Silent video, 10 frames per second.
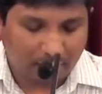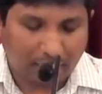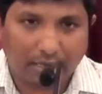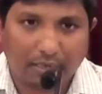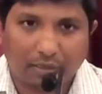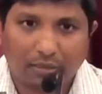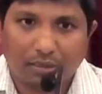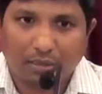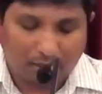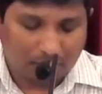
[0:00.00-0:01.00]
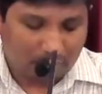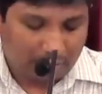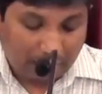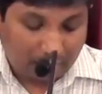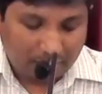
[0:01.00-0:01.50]
And
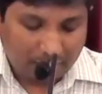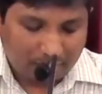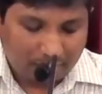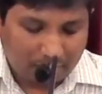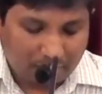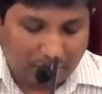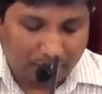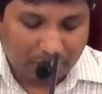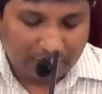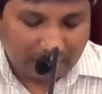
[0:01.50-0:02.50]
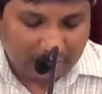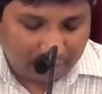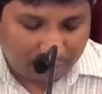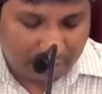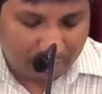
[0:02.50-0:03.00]
here, completely
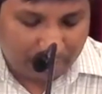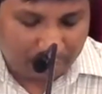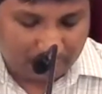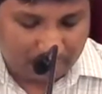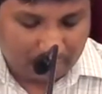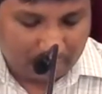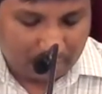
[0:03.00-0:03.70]
different people.